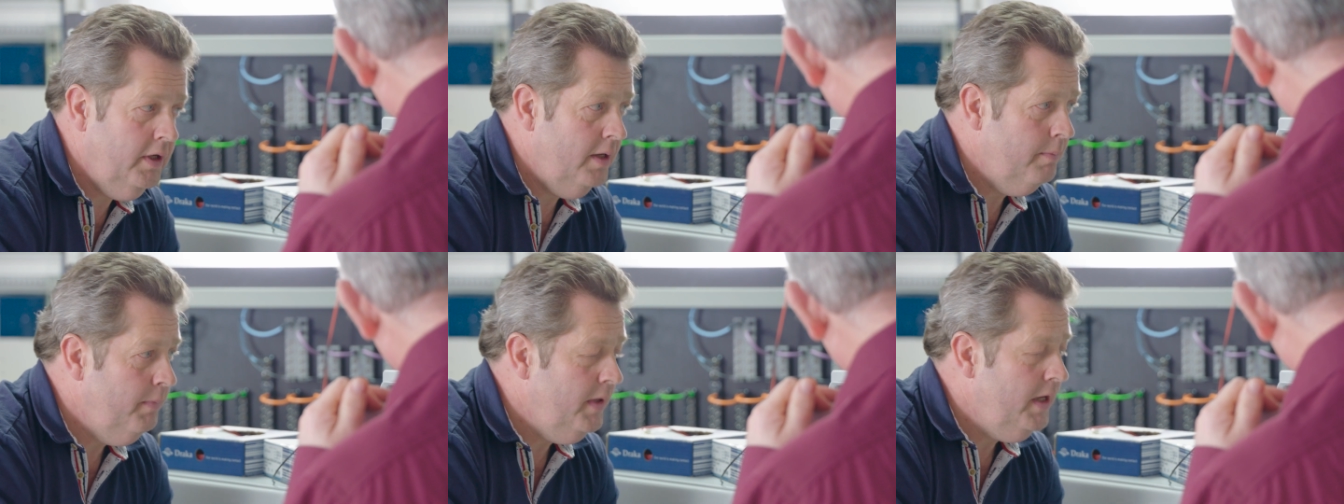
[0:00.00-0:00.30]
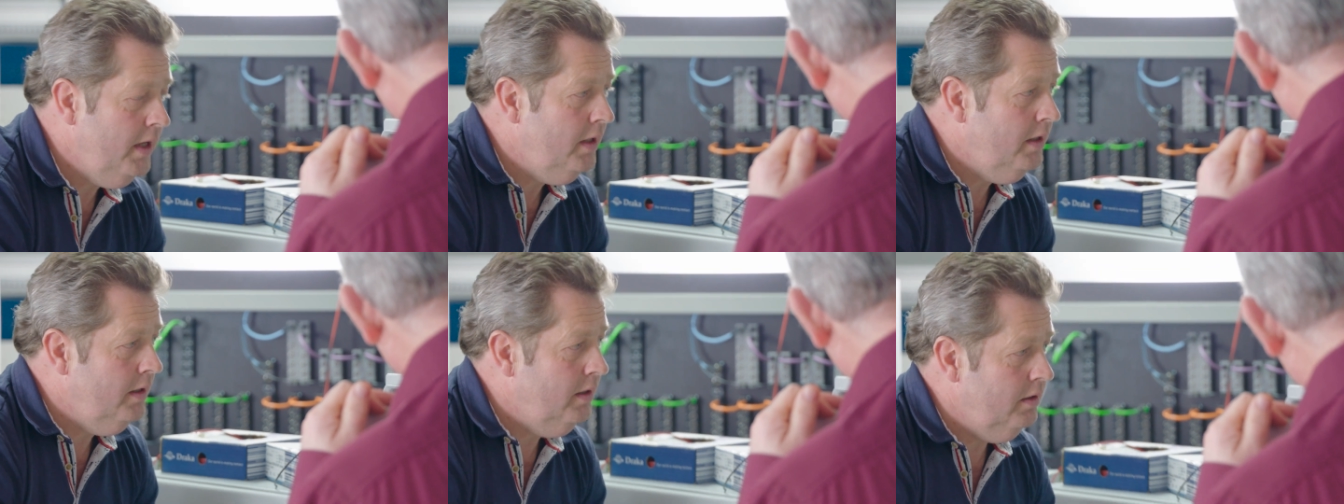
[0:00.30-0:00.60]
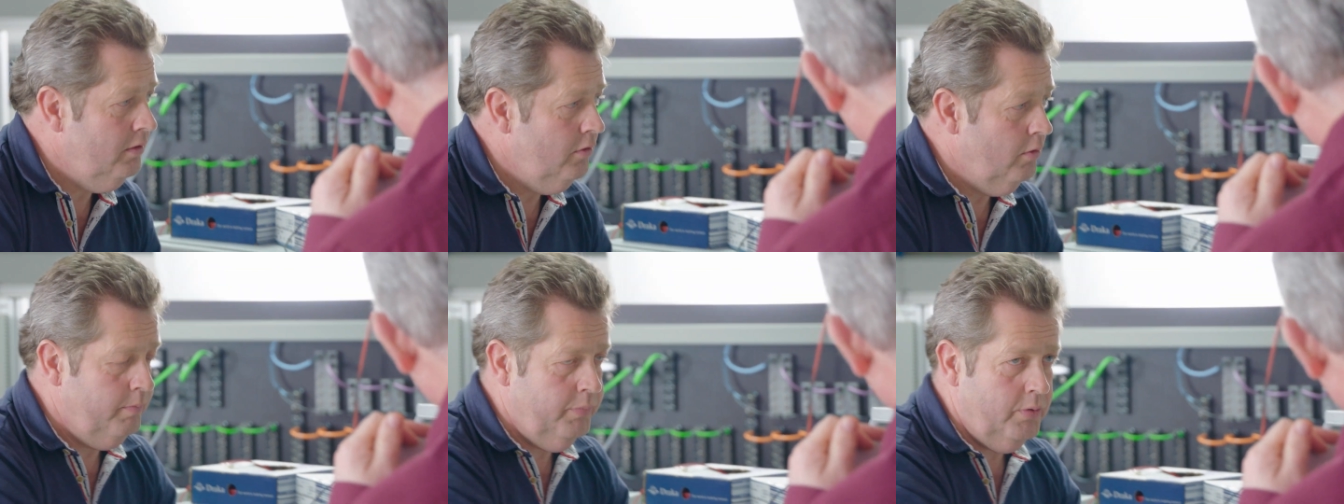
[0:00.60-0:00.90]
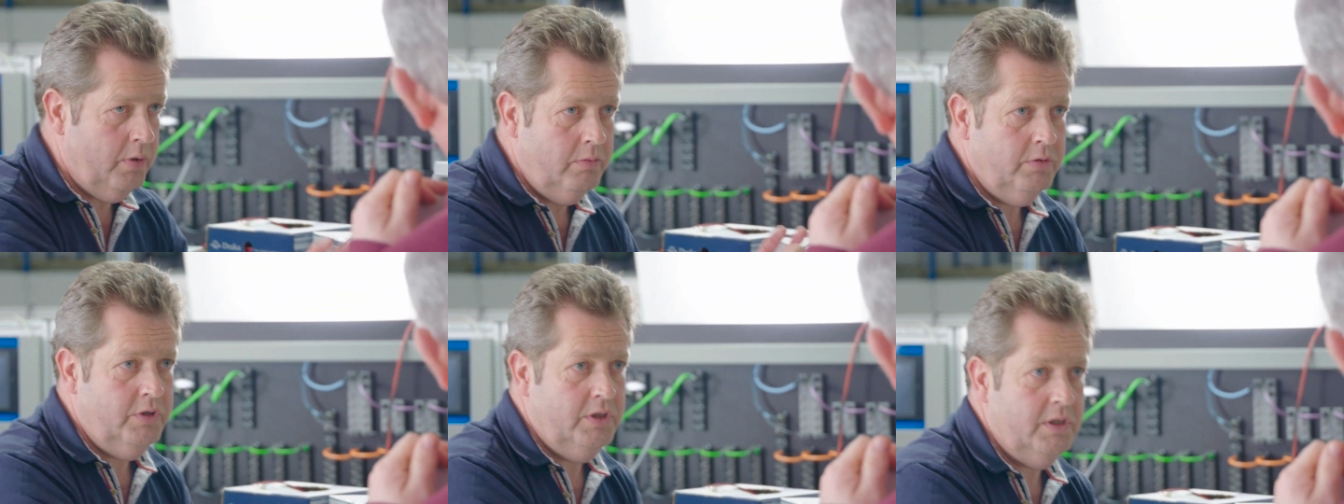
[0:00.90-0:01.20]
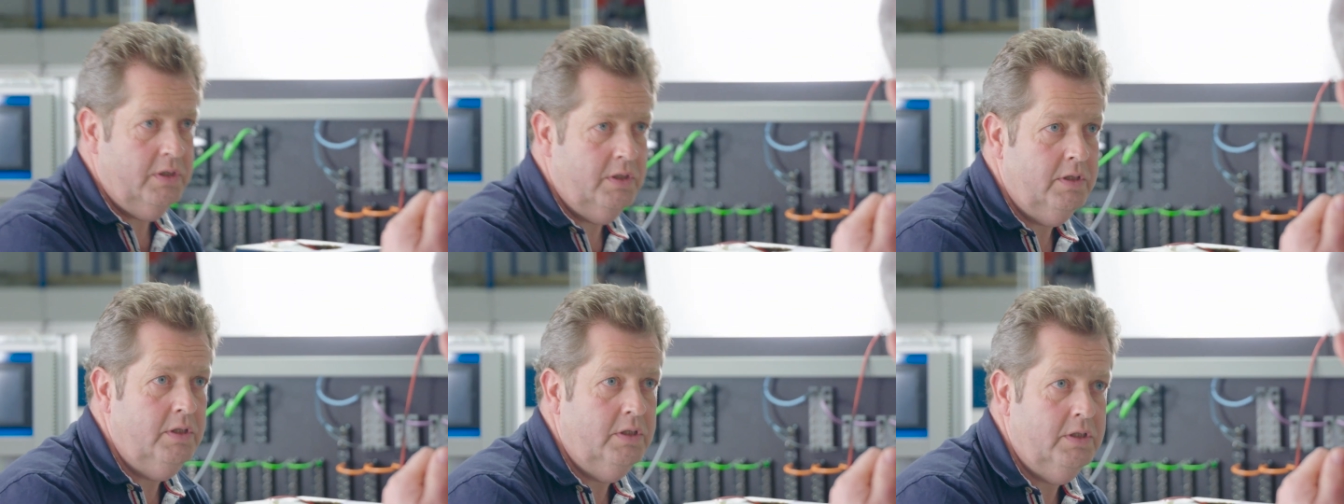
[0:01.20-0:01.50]
can make your
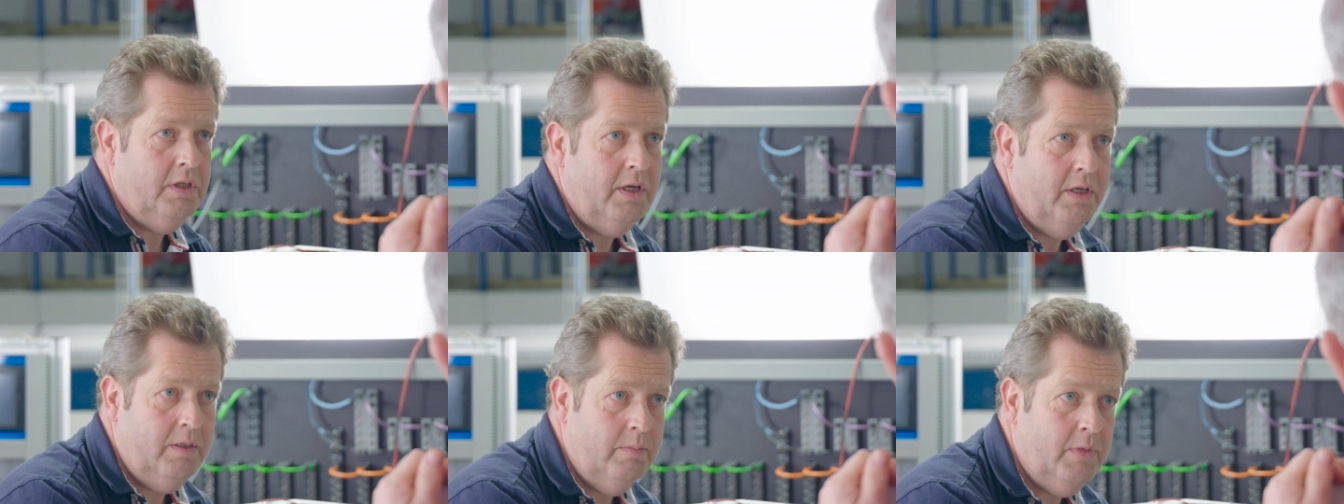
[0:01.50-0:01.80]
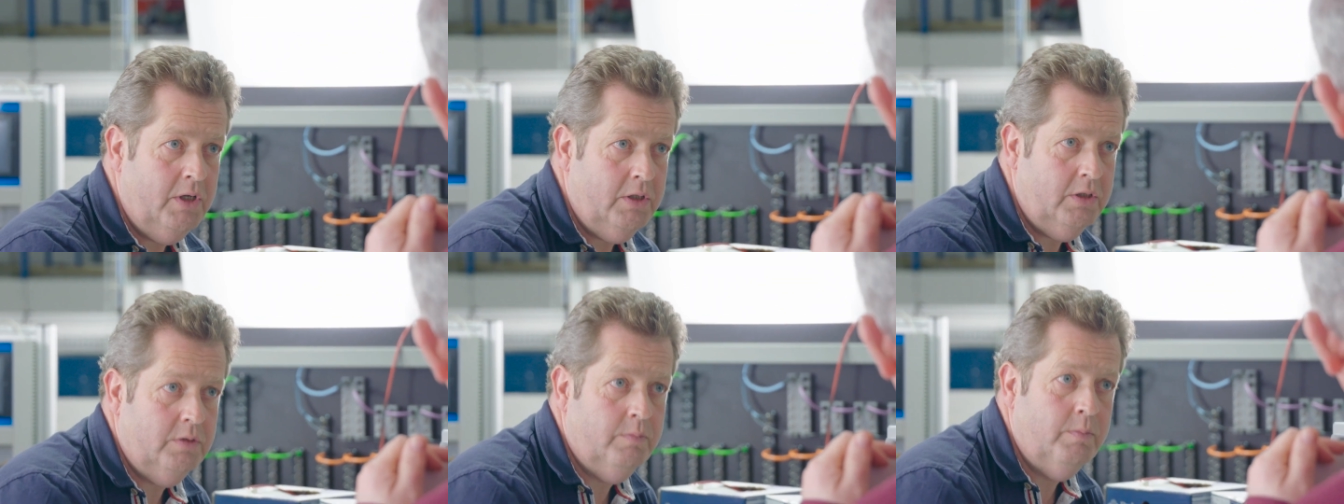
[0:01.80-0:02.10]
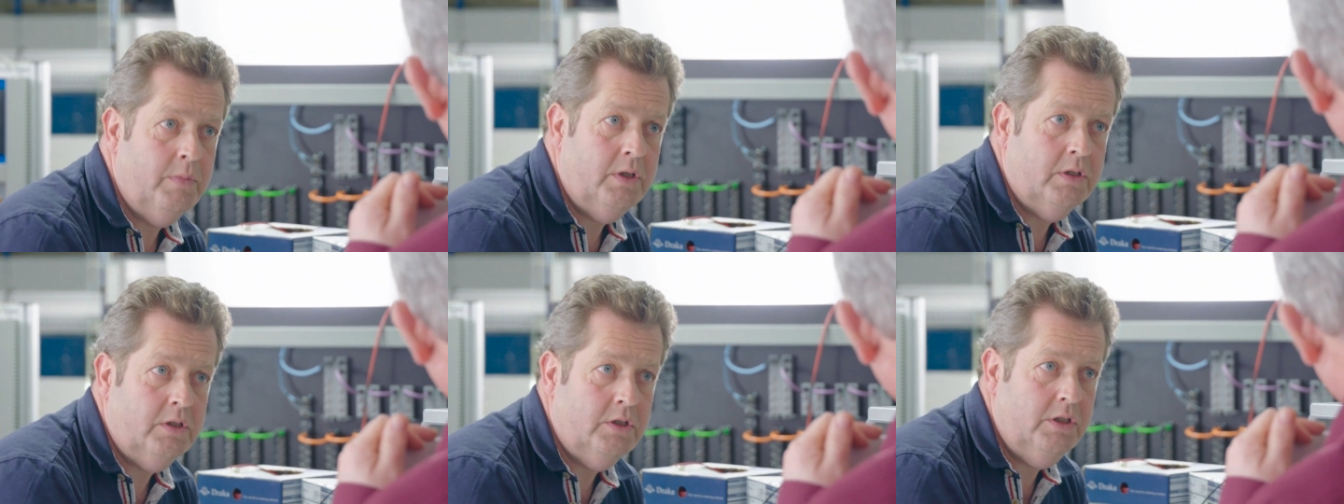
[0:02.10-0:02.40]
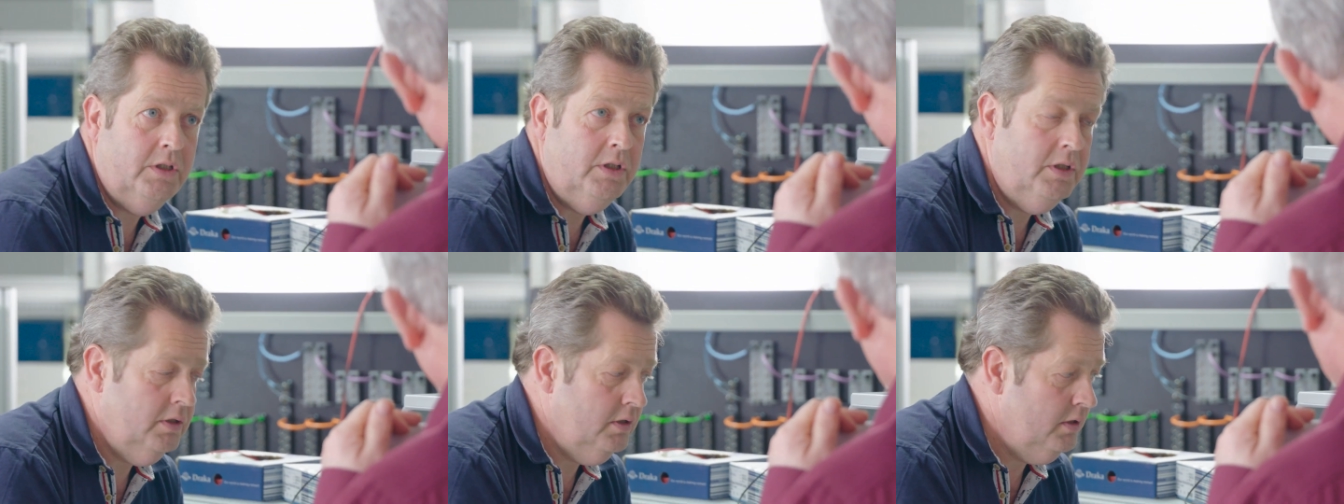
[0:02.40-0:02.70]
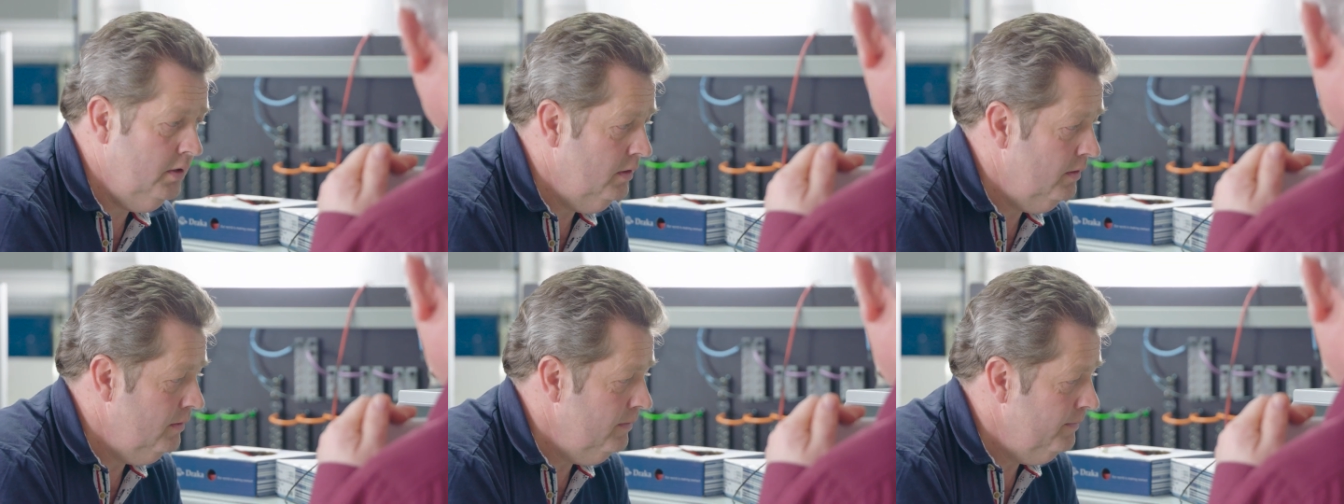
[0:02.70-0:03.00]
process design much, much
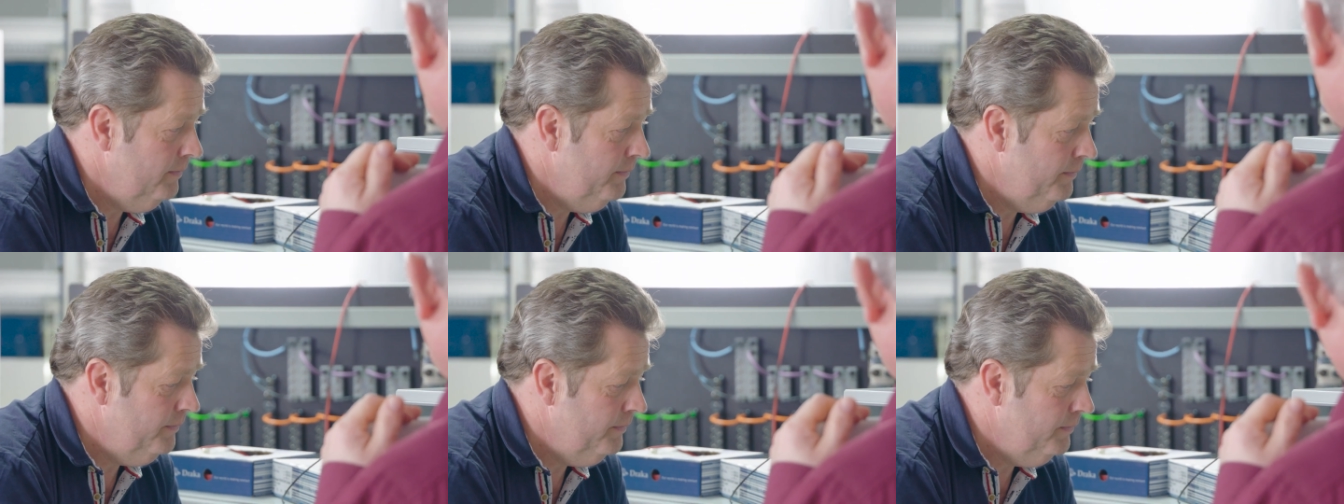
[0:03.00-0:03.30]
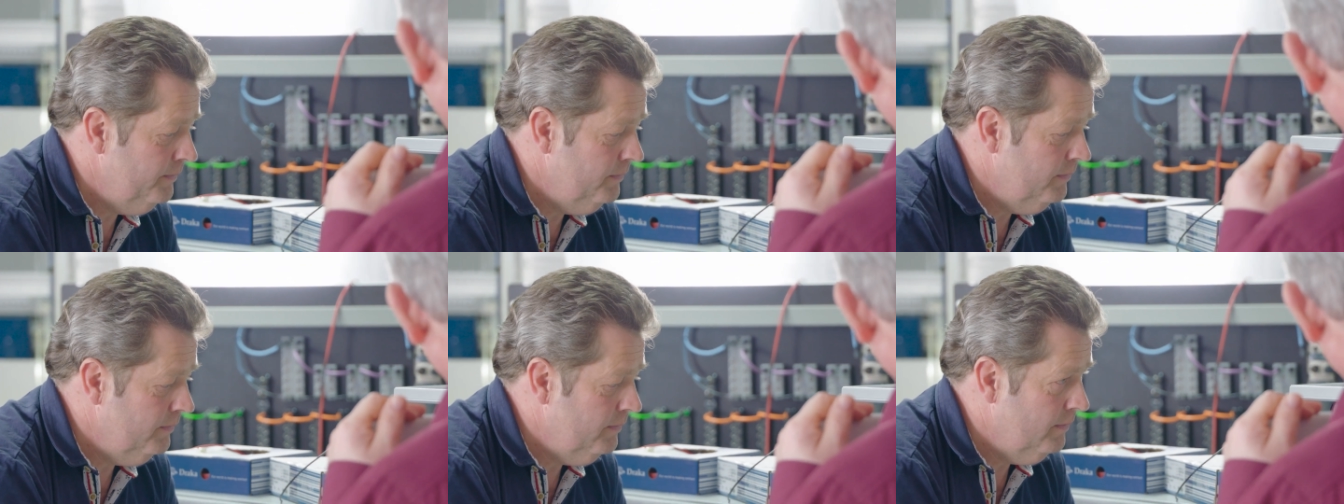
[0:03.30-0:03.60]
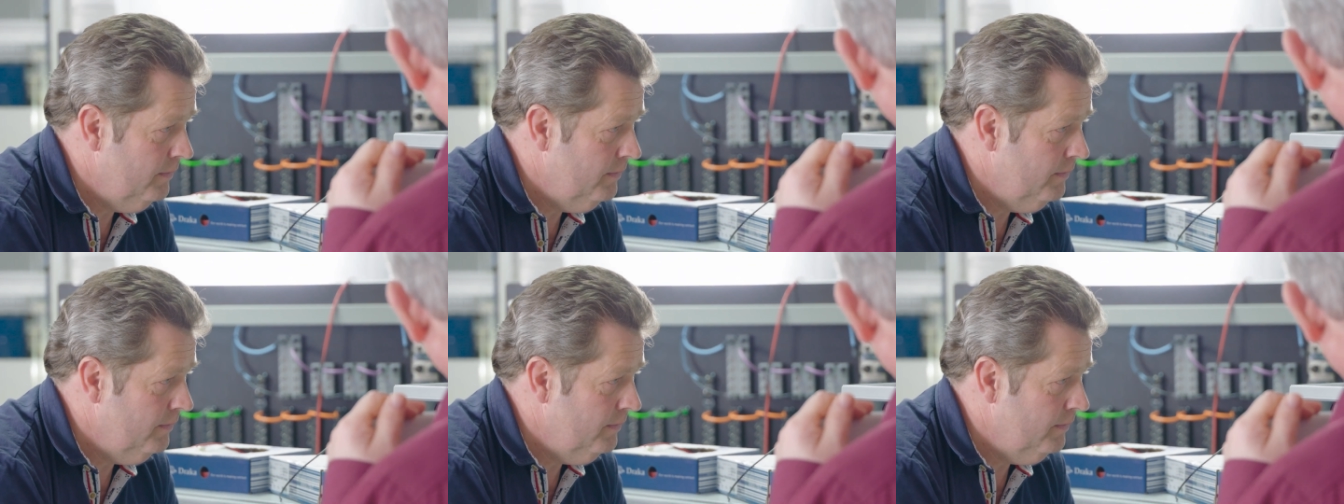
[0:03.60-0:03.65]
easier. Mm -hmm.